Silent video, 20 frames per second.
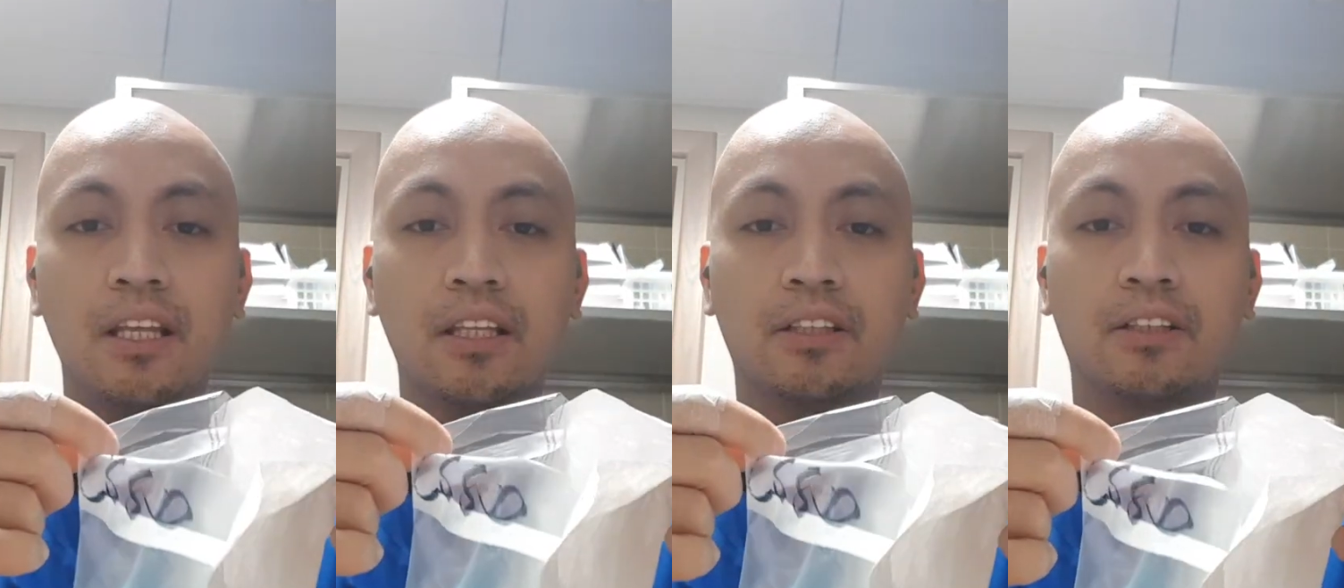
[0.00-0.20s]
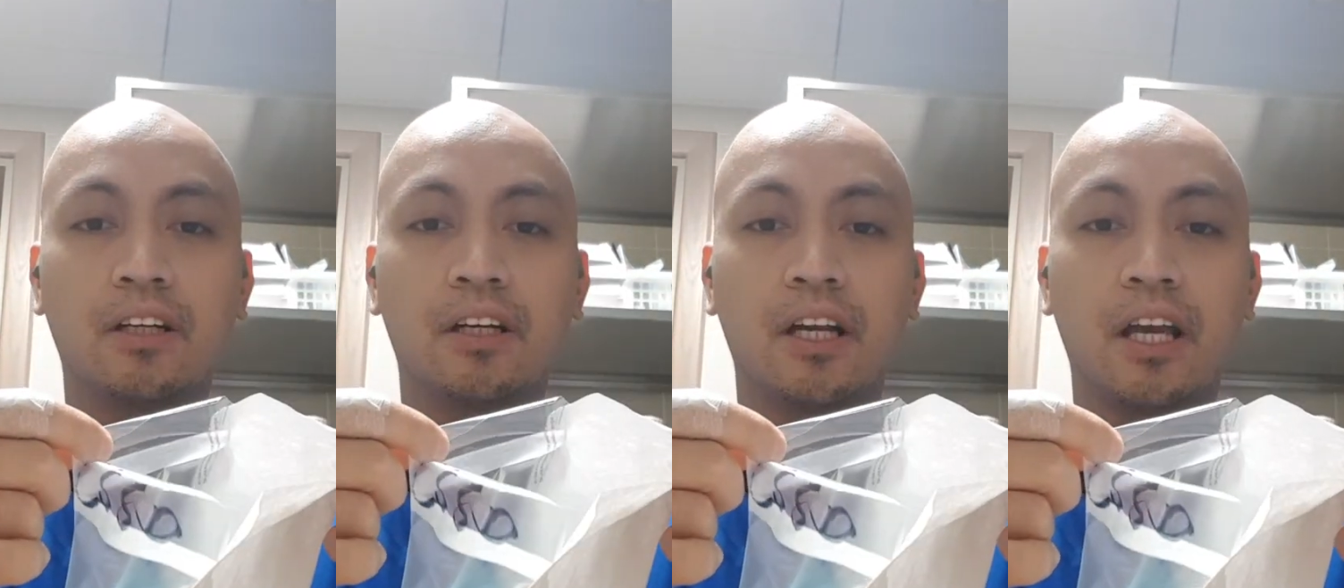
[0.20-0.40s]

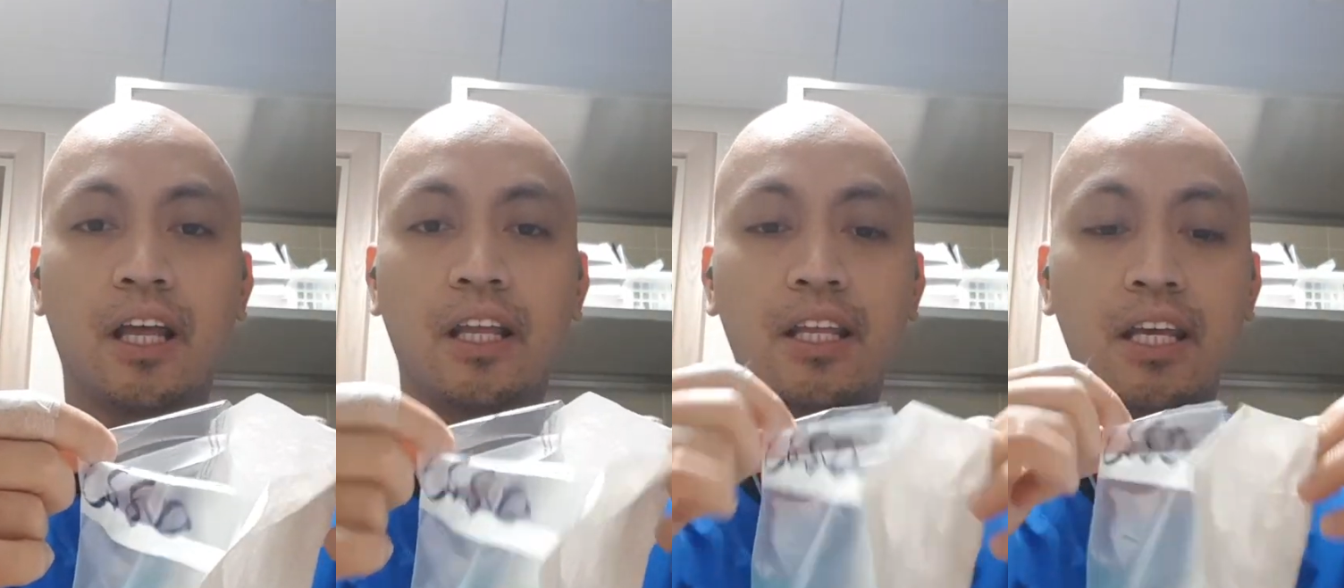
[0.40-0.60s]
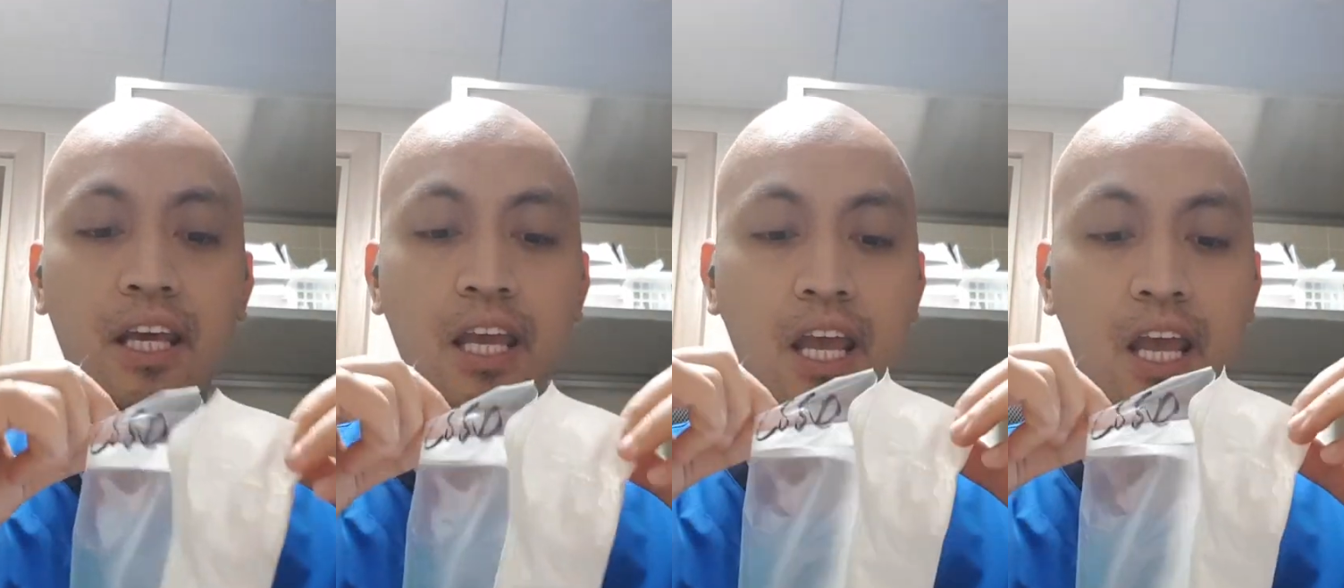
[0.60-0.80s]
it's
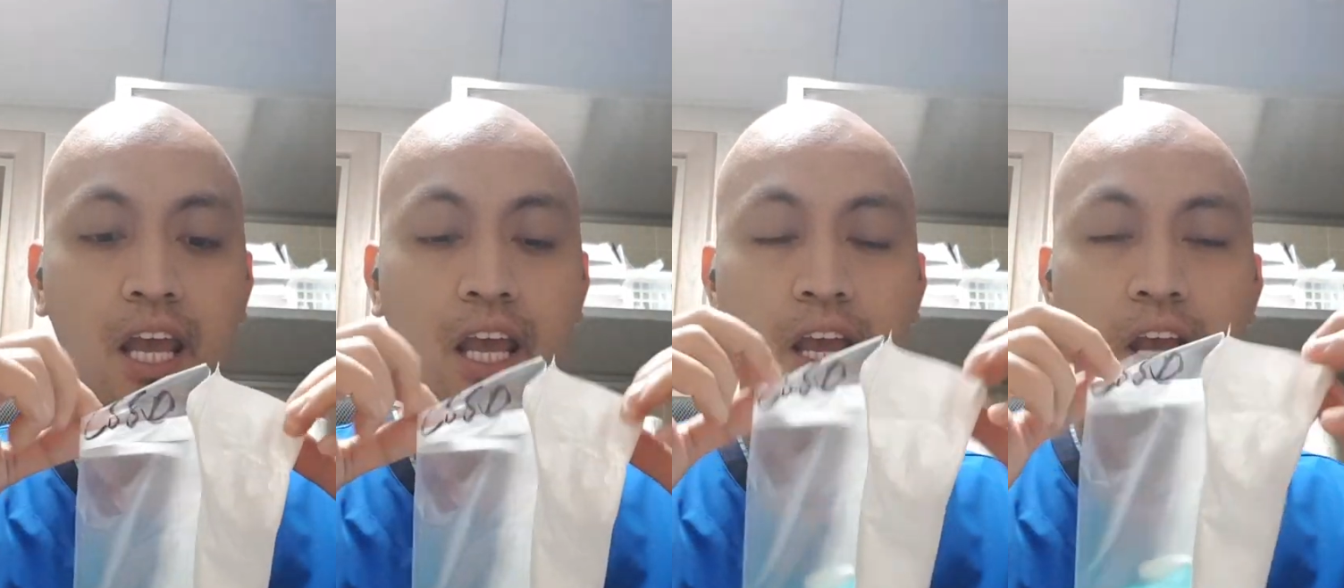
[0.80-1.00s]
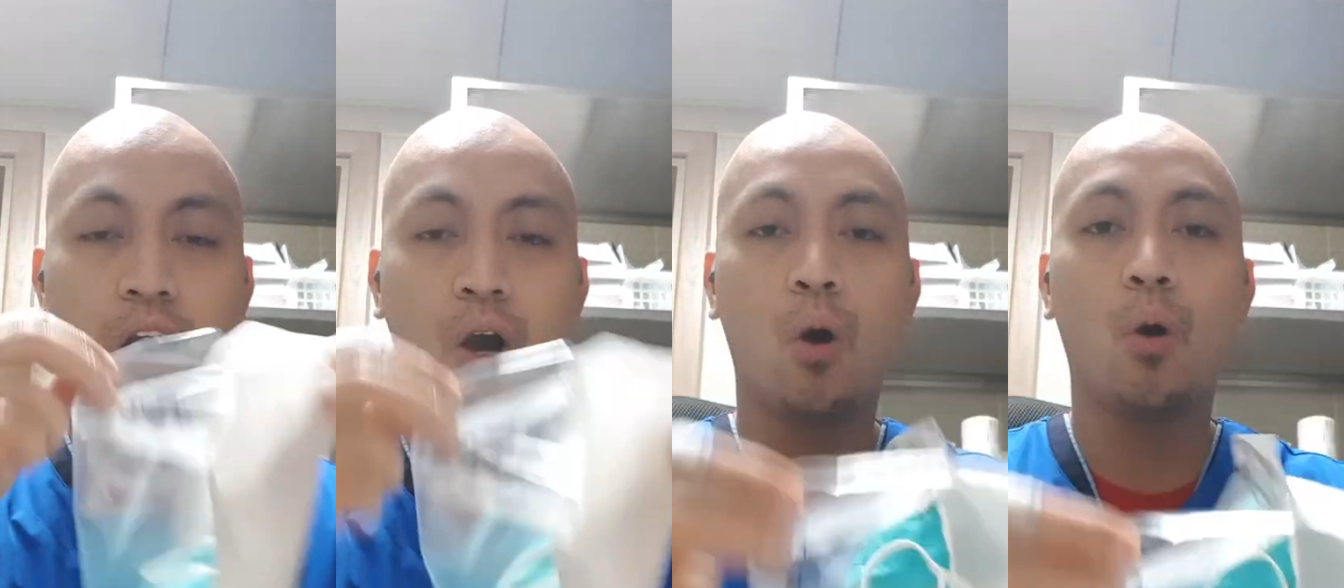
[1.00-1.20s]
already
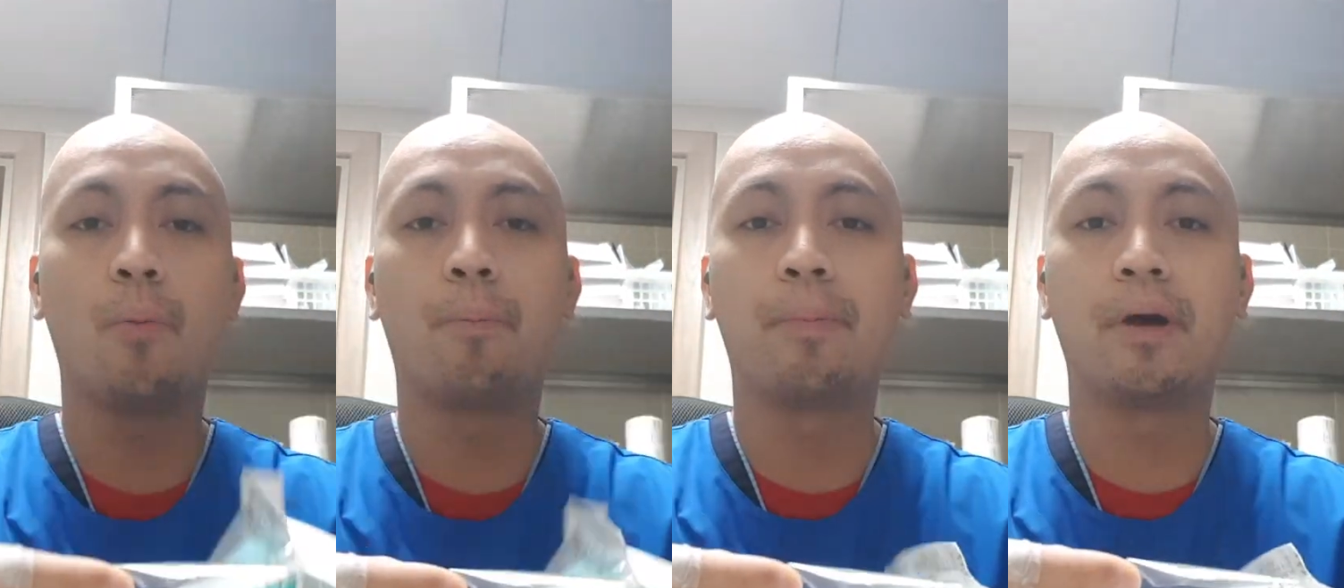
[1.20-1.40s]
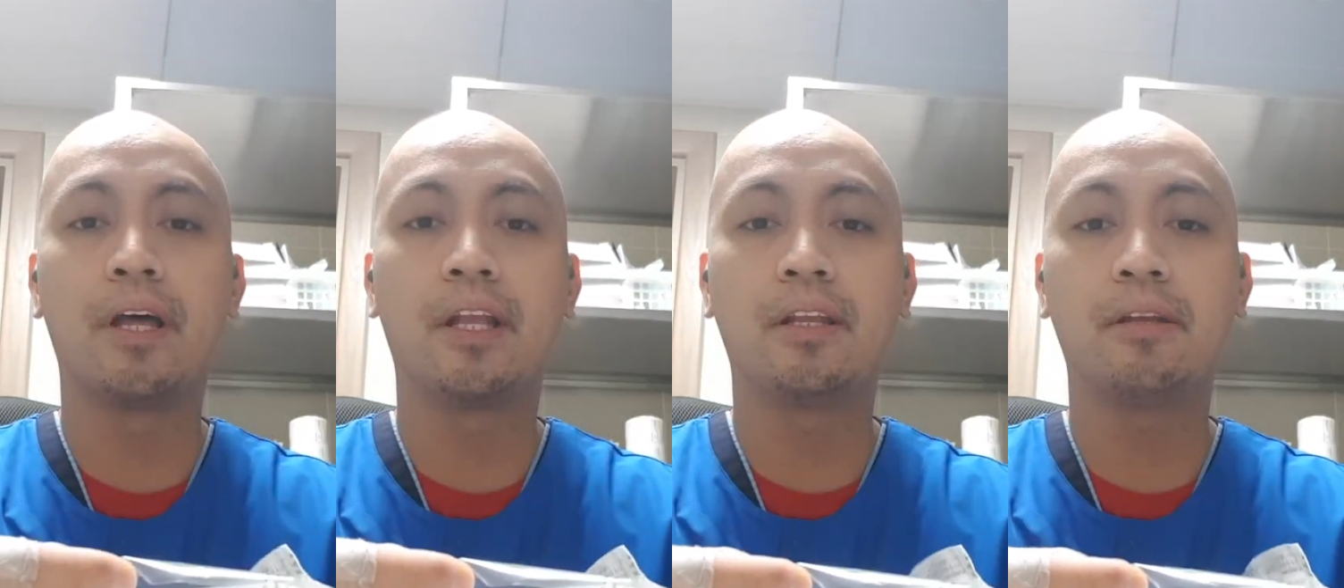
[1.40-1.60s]

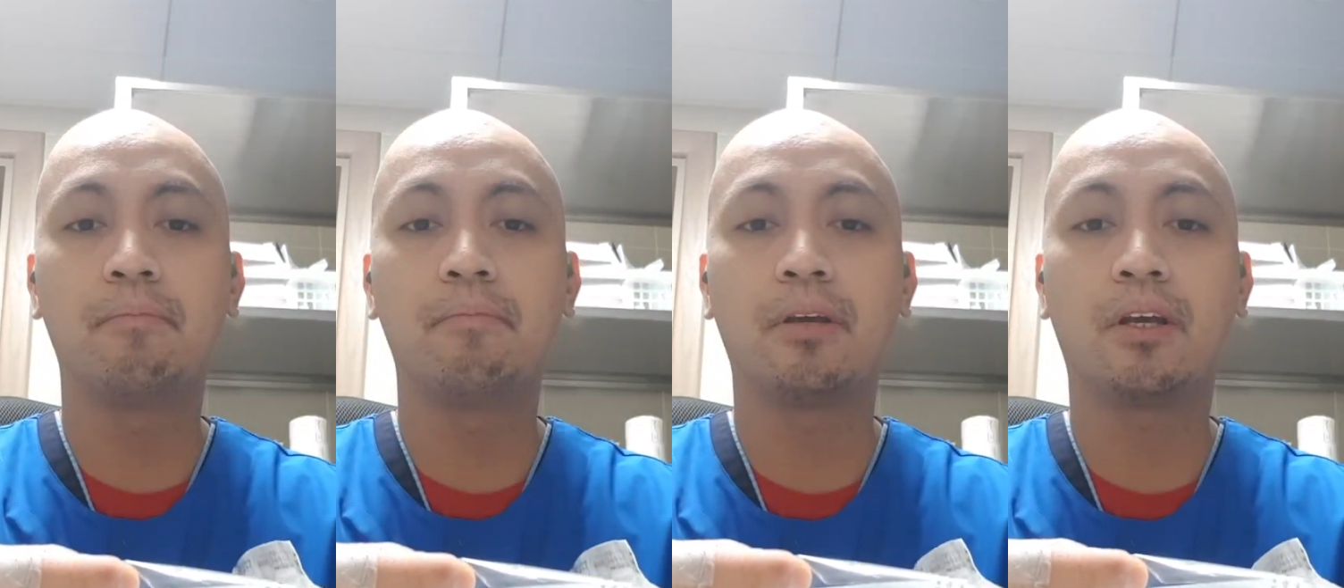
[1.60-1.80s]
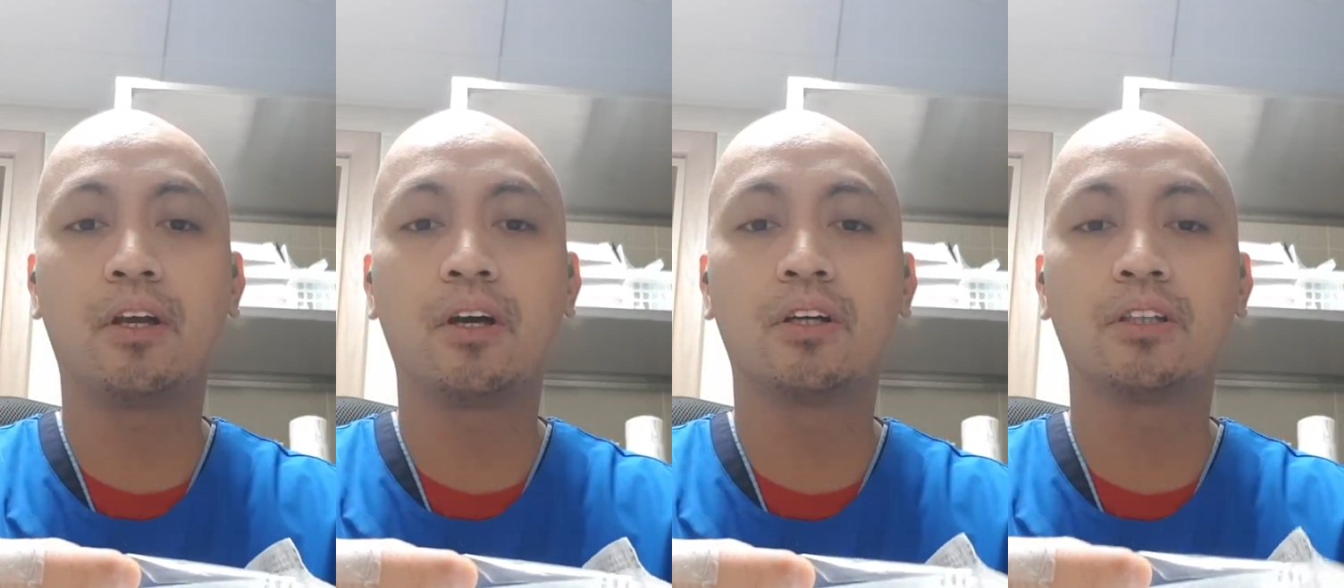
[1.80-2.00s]
open
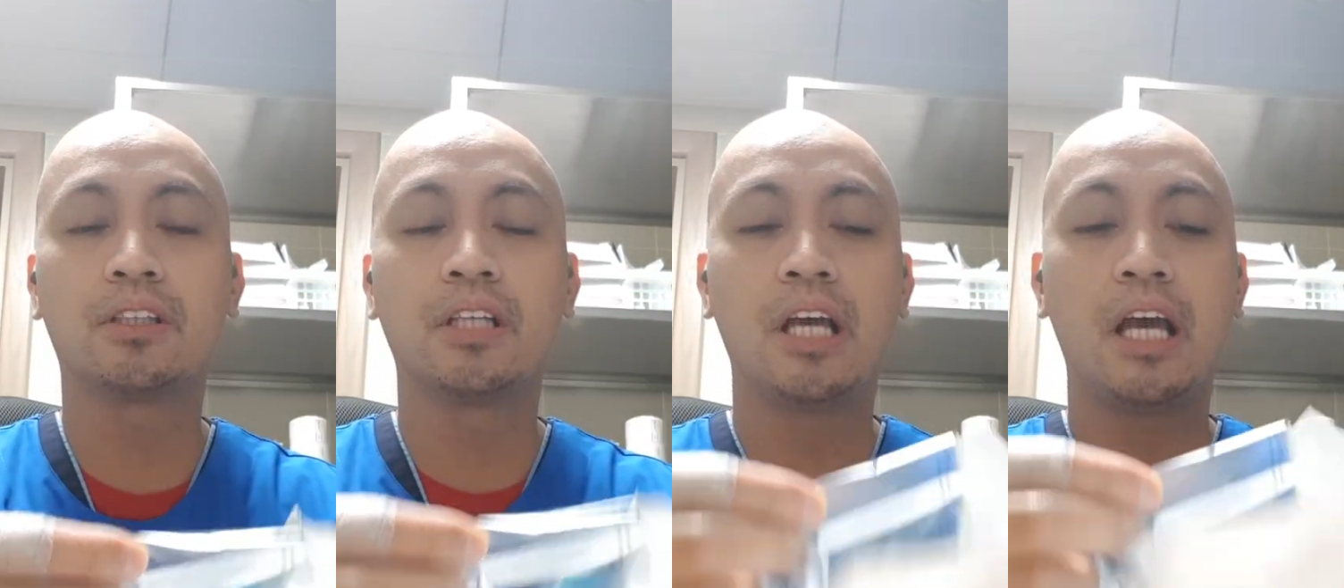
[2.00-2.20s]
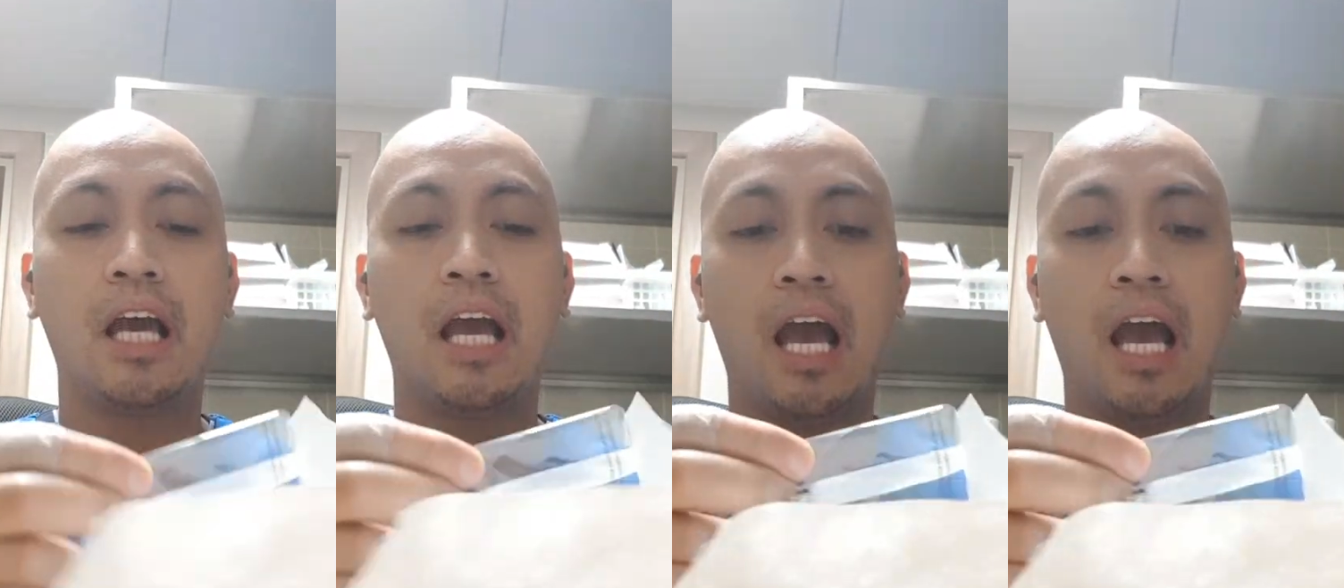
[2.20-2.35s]
because